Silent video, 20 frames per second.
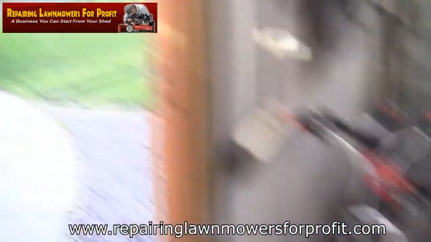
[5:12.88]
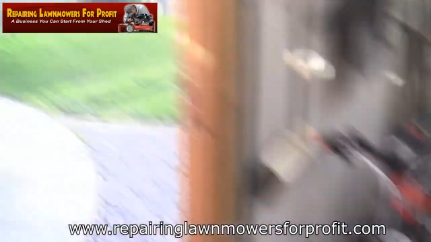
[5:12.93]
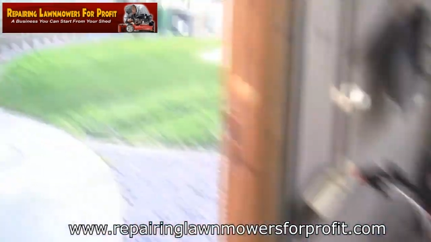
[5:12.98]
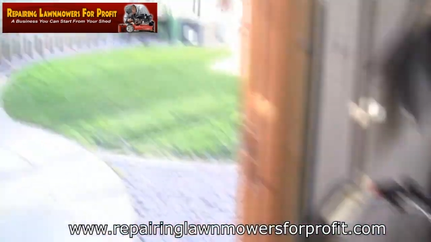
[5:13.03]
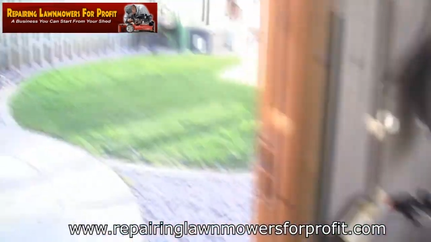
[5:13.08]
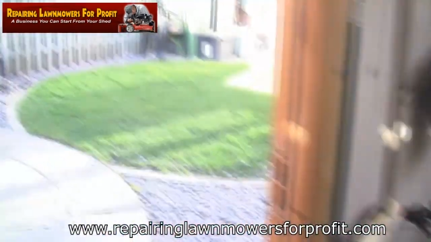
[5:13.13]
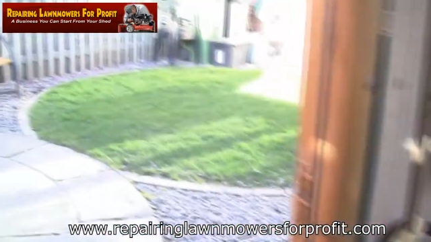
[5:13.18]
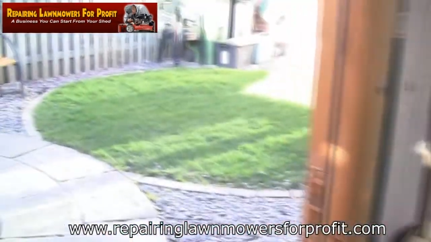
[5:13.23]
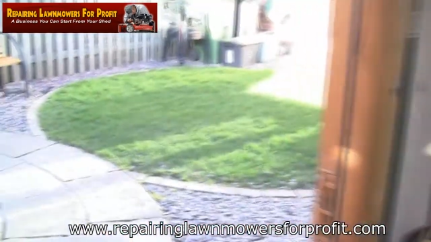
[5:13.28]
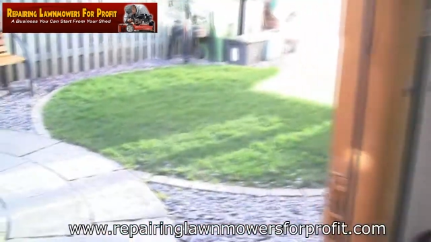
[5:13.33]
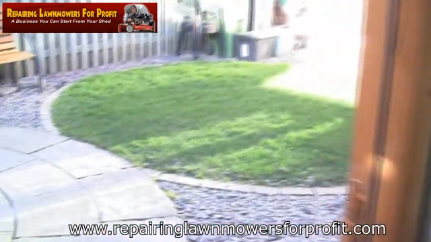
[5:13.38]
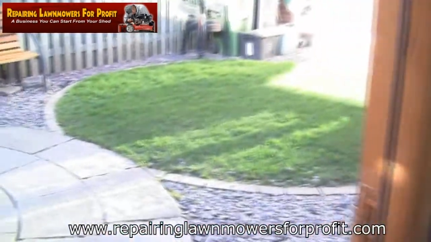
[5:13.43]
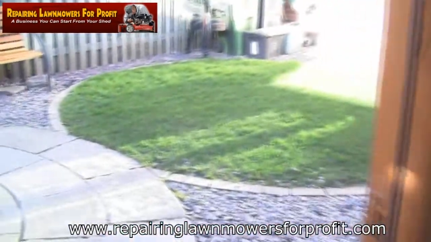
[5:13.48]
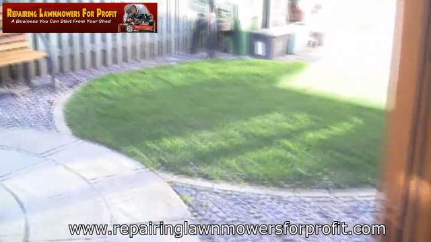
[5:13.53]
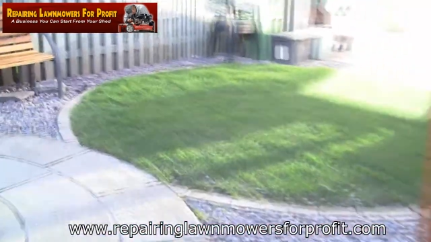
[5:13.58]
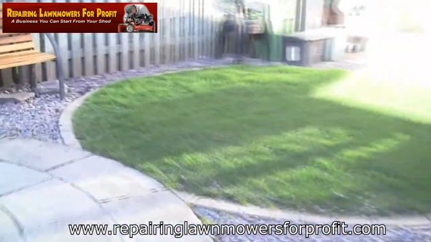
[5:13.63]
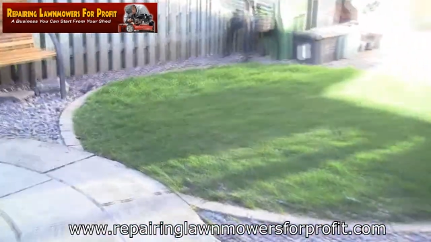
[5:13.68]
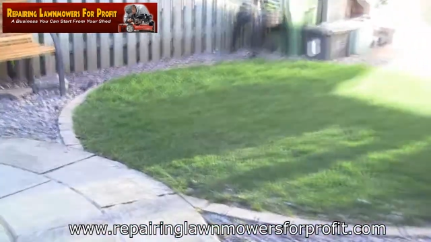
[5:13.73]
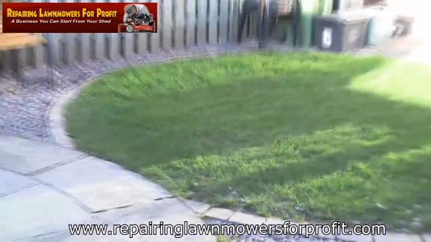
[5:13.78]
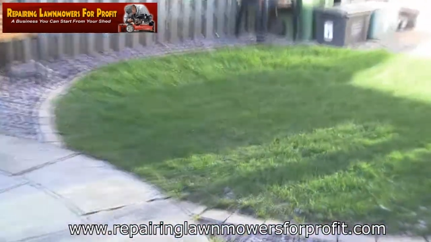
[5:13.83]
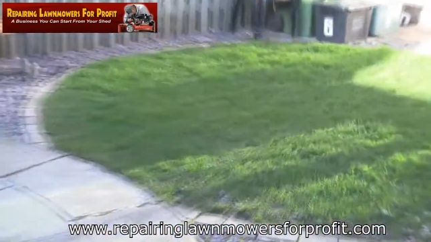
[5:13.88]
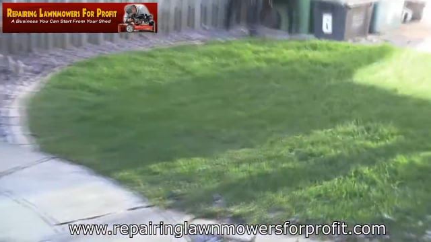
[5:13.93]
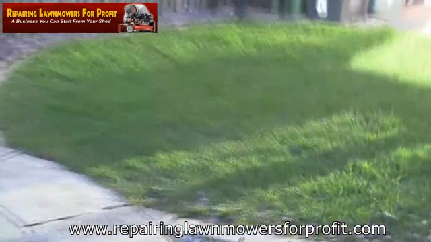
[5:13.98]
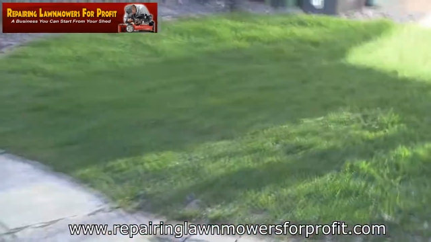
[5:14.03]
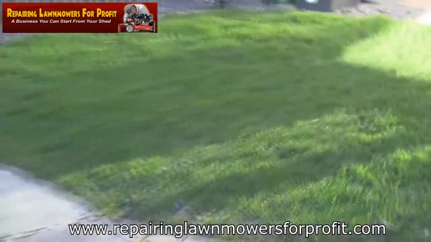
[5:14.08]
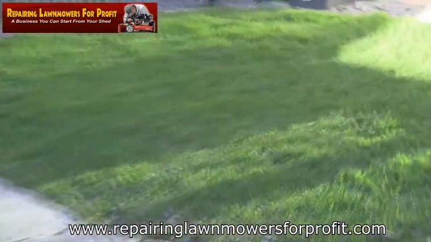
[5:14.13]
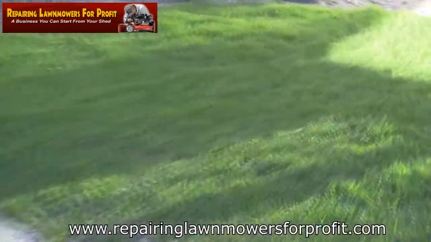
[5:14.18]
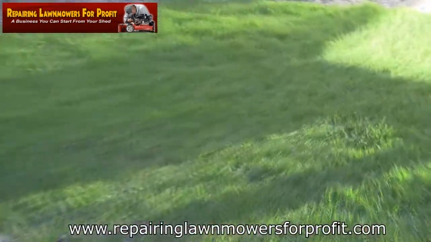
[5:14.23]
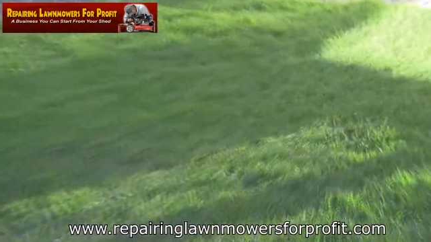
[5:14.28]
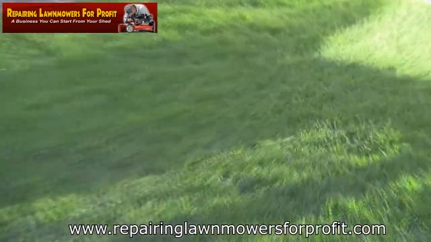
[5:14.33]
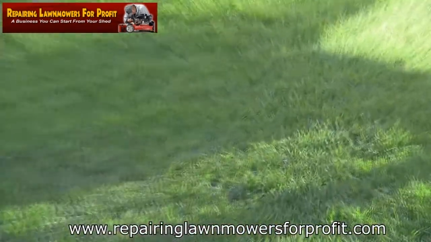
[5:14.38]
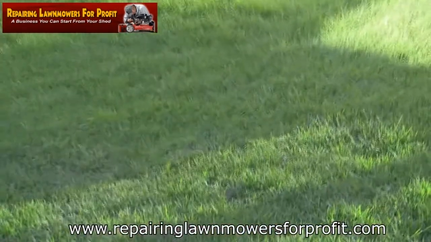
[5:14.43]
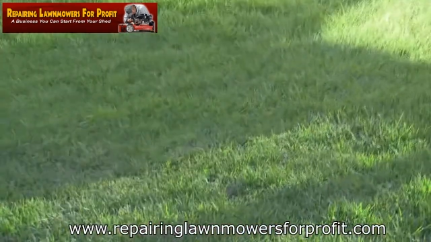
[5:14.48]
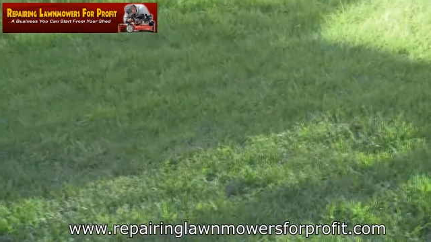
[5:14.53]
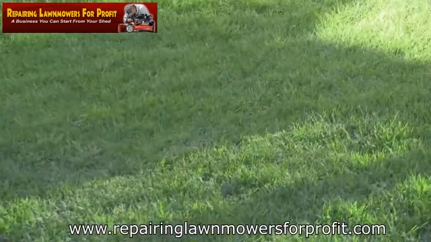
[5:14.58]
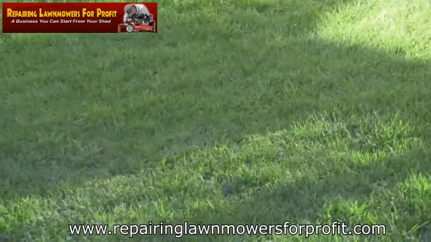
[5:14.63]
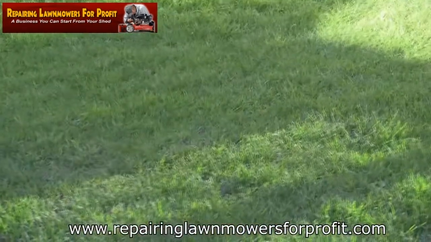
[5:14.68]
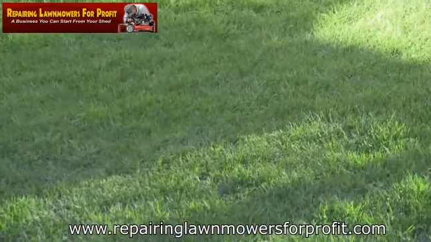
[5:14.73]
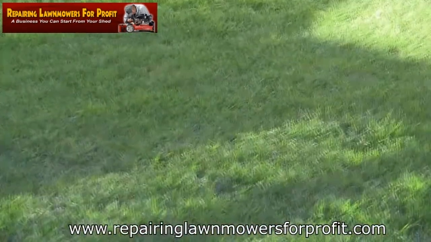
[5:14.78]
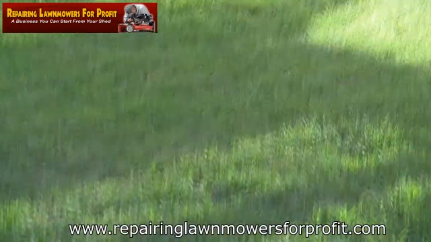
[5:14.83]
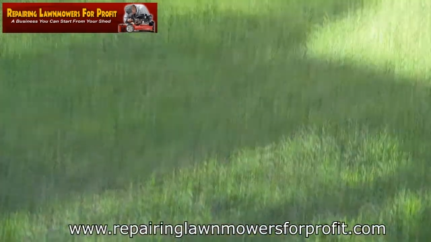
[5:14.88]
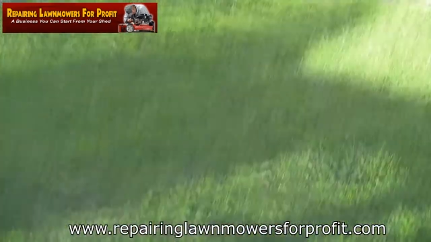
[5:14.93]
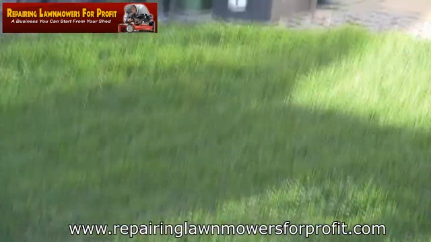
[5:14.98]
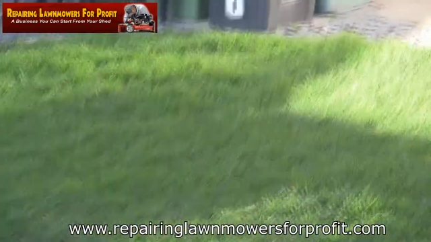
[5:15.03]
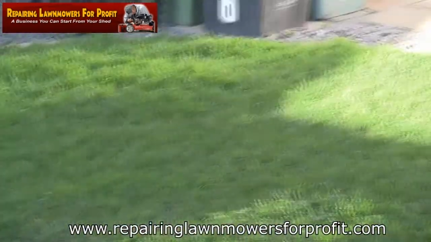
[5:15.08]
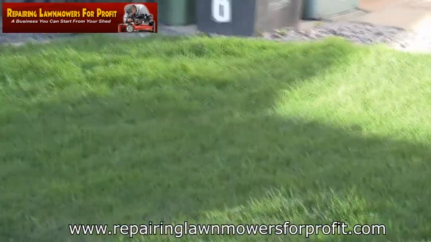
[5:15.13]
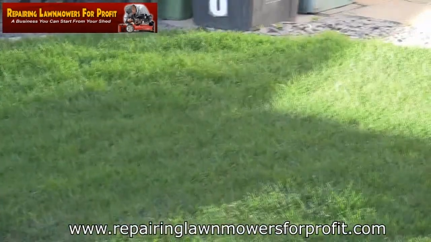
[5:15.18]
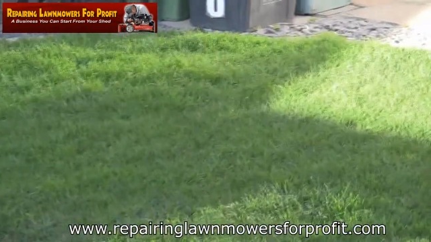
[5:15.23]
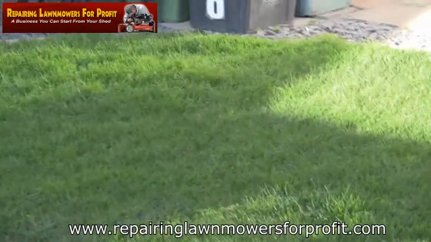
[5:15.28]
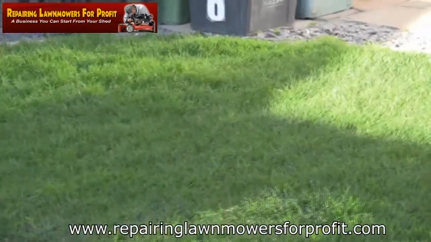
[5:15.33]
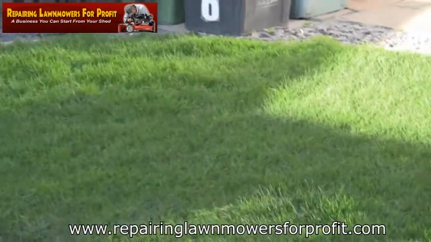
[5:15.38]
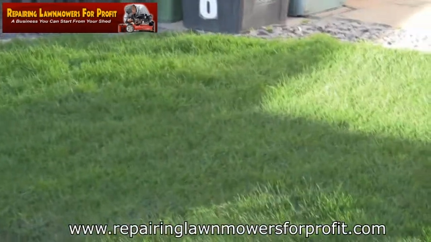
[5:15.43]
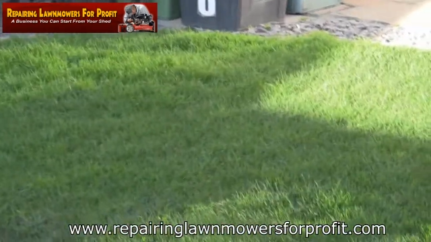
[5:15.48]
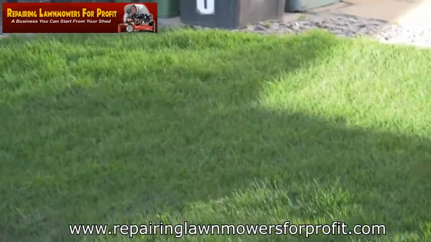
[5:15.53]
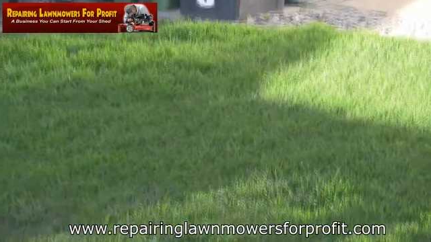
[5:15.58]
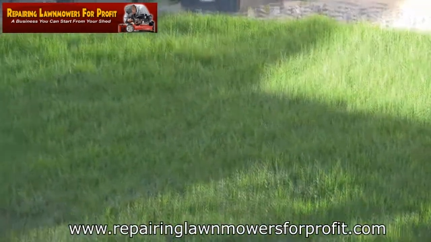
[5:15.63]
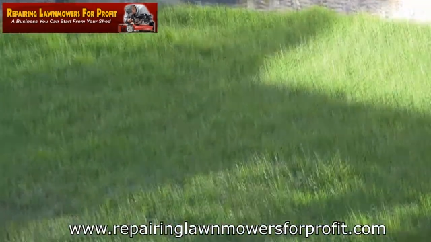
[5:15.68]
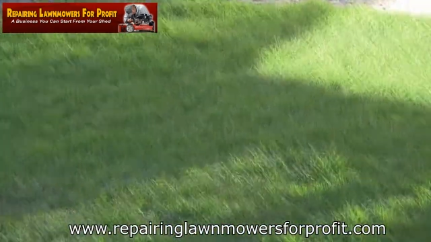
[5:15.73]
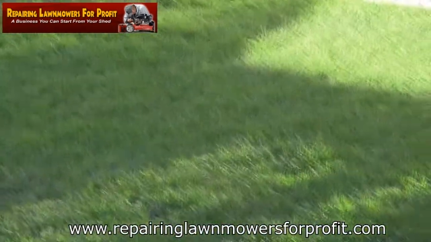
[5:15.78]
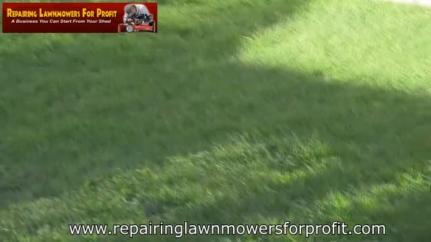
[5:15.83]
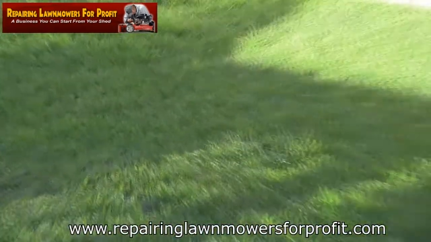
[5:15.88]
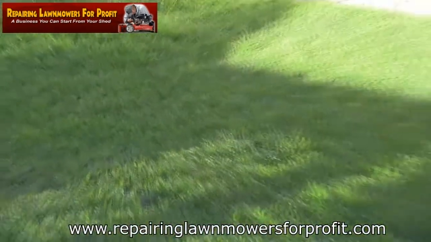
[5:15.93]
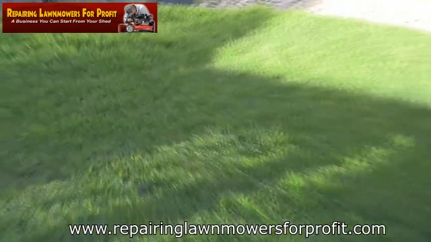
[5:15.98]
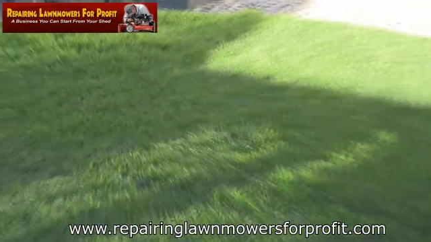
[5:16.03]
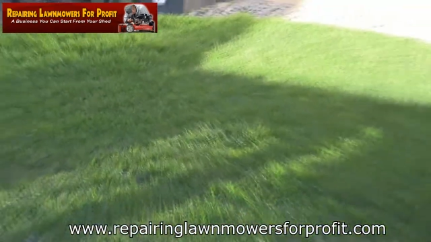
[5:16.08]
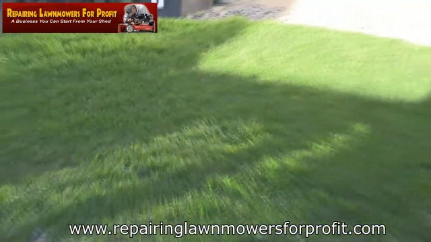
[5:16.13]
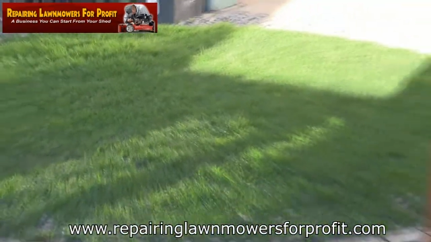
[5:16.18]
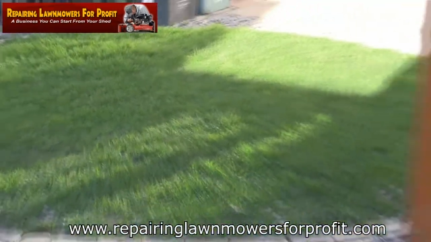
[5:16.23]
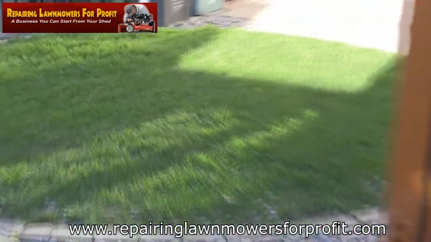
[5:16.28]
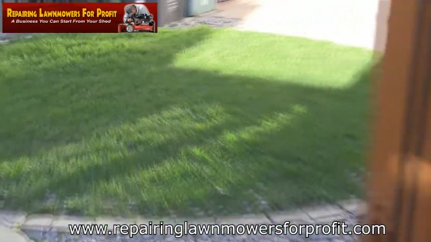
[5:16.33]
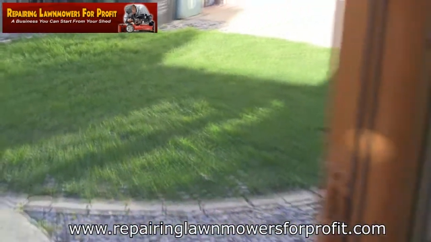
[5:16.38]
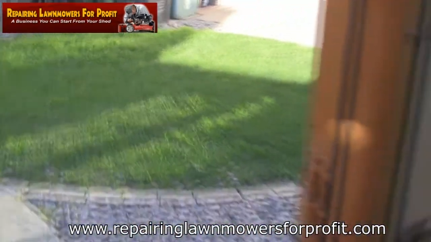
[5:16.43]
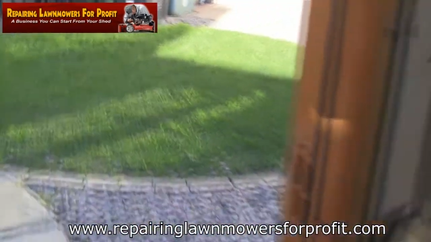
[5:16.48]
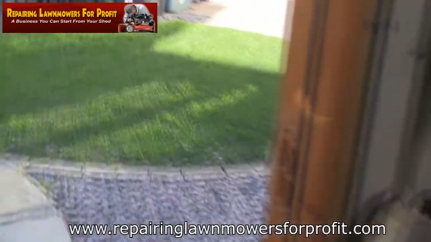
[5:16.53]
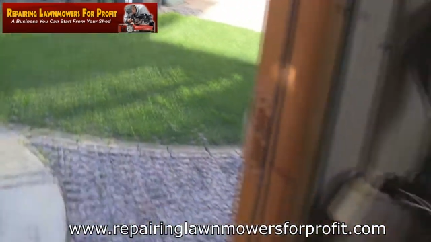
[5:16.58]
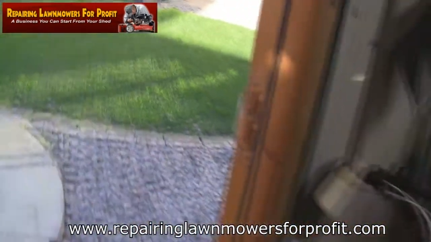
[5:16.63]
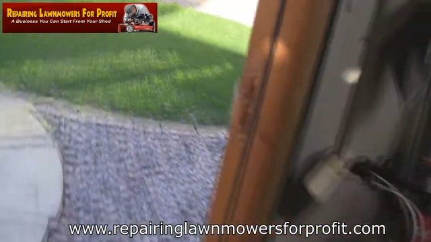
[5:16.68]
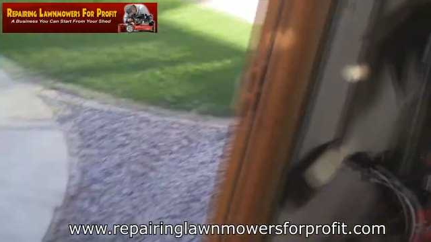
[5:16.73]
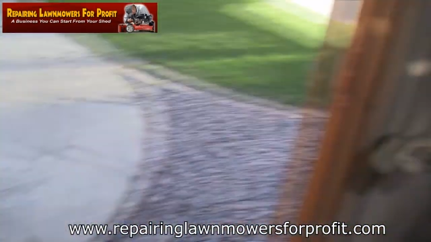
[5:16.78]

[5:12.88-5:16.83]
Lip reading: No face is visible, so there are no lips to read.